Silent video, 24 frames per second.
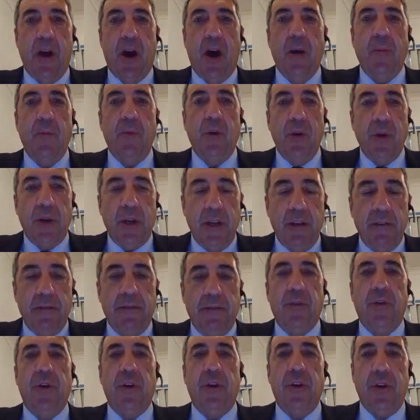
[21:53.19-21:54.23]
I'm looking
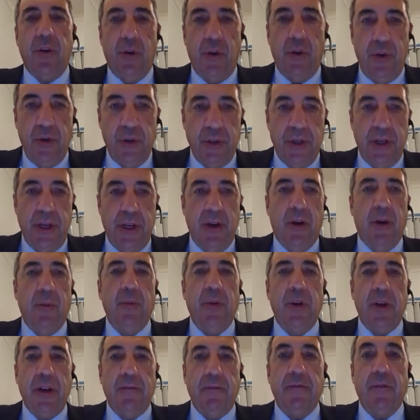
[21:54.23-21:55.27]
for a conclusion here. I'm
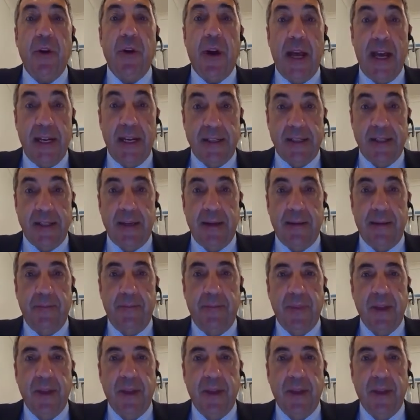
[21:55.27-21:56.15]
looking for an answer.